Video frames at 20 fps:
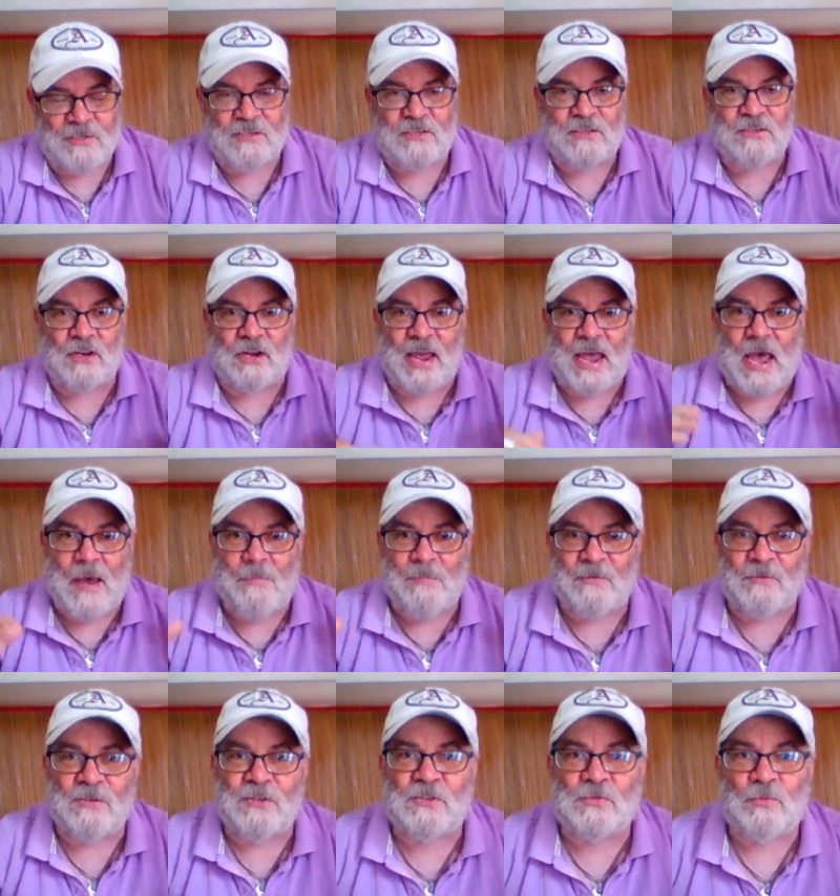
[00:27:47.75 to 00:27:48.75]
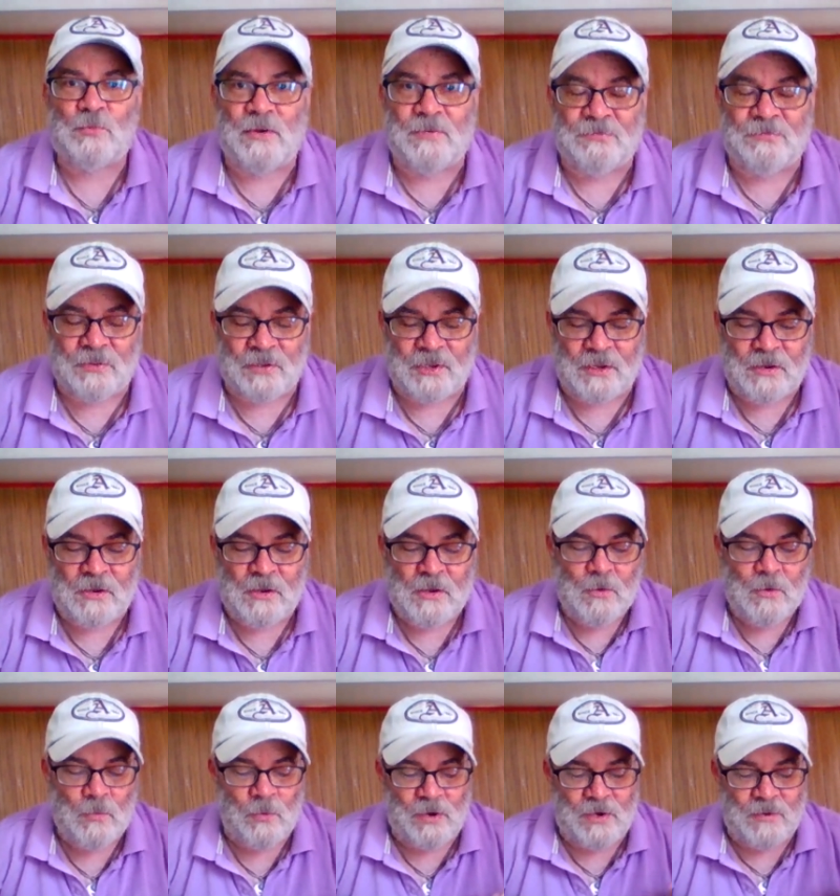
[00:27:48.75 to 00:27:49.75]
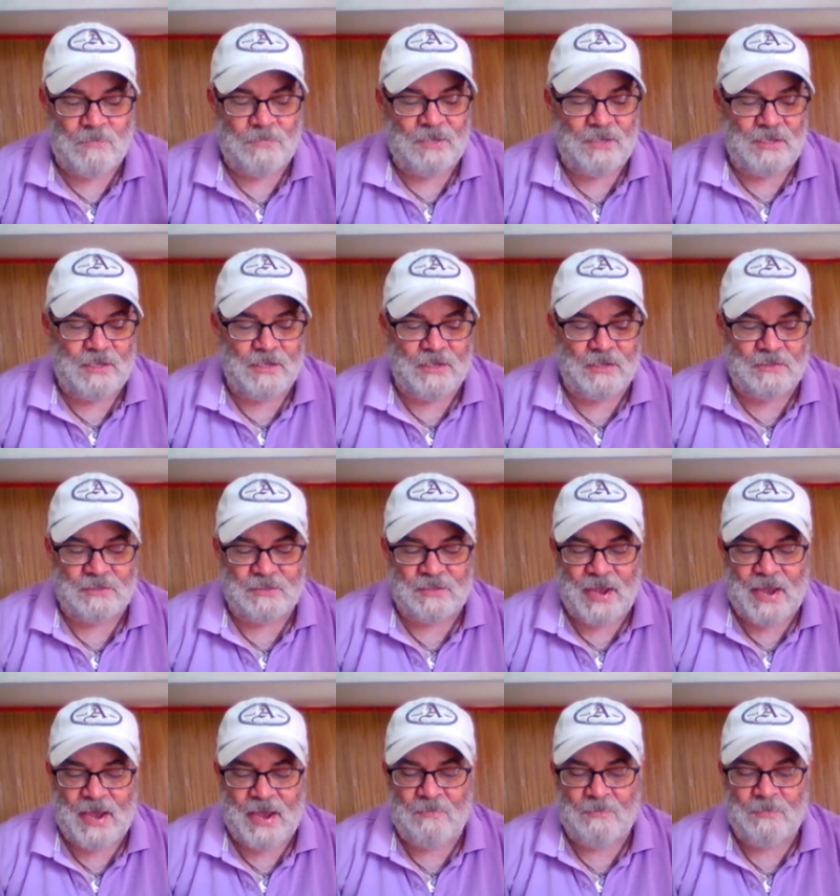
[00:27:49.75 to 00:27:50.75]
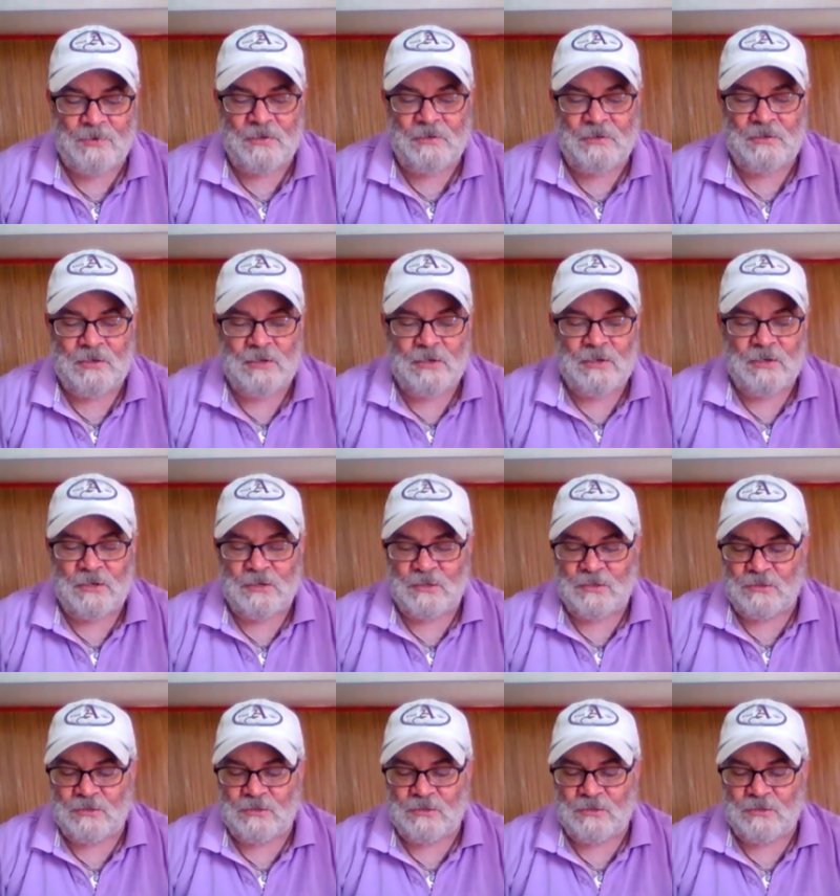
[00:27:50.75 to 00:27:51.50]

This is going to happen swiftly. When it begins to happen,